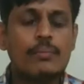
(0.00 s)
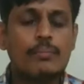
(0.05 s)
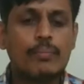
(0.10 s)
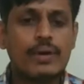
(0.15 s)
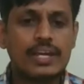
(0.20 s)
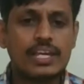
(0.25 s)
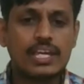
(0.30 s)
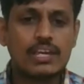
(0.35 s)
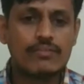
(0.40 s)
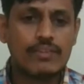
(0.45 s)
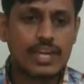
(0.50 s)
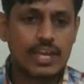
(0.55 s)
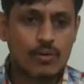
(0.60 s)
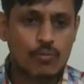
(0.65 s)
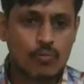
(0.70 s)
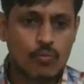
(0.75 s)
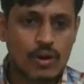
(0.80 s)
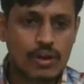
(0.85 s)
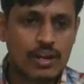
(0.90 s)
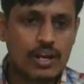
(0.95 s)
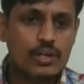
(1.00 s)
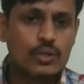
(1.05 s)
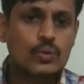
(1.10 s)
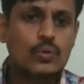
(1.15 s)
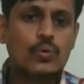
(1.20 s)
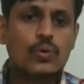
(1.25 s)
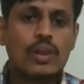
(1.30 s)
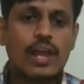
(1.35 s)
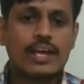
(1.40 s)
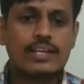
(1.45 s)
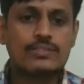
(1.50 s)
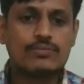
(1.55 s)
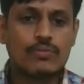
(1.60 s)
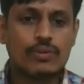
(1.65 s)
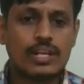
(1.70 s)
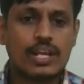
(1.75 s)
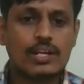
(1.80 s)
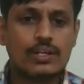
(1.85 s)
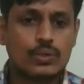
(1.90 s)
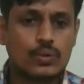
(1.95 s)
by giving a one or
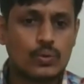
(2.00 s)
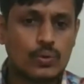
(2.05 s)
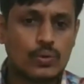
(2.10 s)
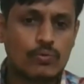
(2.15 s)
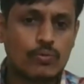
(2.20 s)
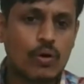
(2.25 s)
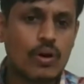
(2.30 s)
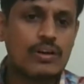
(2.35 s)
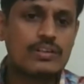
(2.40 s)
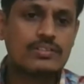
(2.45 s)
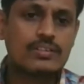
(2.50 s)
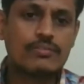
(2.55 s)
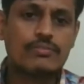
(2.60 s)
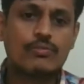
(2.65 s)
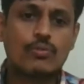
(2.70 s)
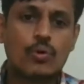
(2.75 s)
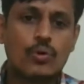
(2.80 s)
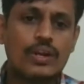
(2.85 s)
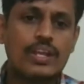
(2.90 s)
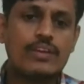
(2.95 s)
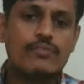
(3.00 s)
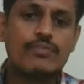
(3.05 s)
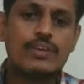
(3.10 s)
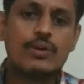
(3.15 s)
two words of coding,